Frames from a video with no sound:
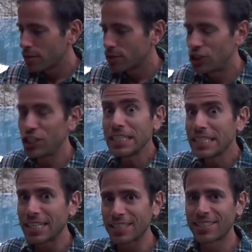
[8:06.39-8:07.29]

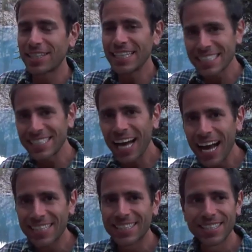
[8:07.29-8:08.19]
genius, it's
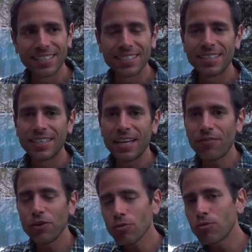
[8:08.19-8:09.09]
not.
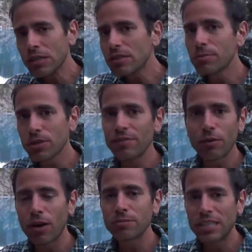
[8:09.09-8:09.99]
If you really believe that
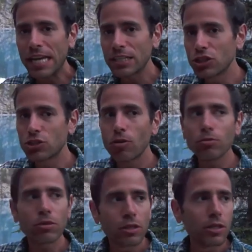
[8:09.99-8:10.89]
what I'm saying is
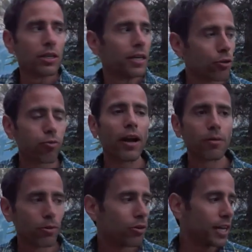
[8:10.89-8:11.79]
so
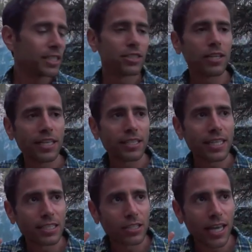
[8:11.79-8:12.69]
incredible,
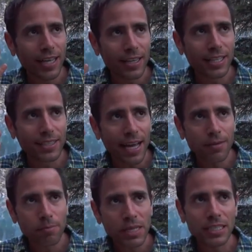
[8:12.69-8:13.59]
that
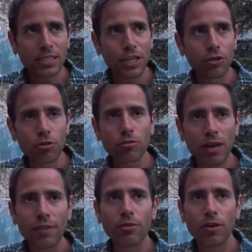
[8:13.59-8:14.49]
means that your
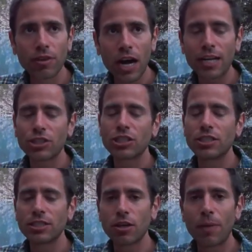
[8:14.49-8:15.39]
level of
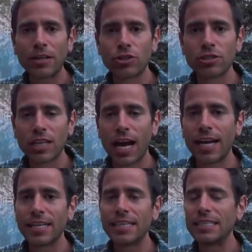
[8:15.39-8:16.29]
consciousness about your
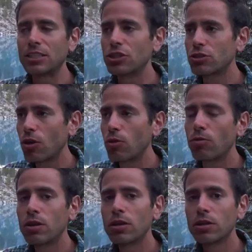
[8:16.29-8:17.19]
diet is
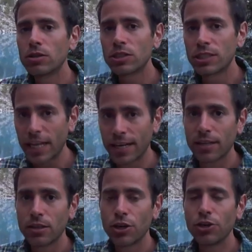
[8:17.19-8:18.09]
so sick.
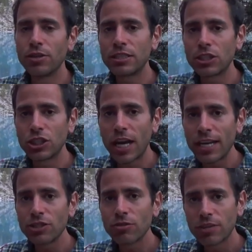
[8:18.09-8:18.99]
You need to
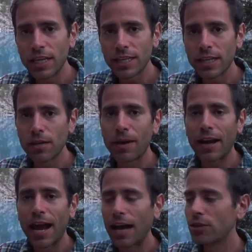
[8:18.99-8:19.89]
change your thinking about
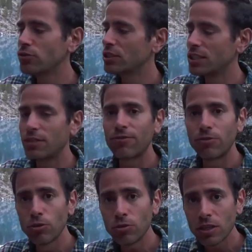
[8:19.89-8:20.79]
how you see
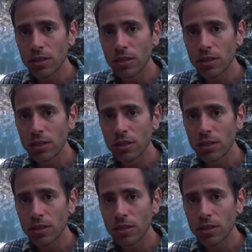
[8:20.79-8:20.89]
food,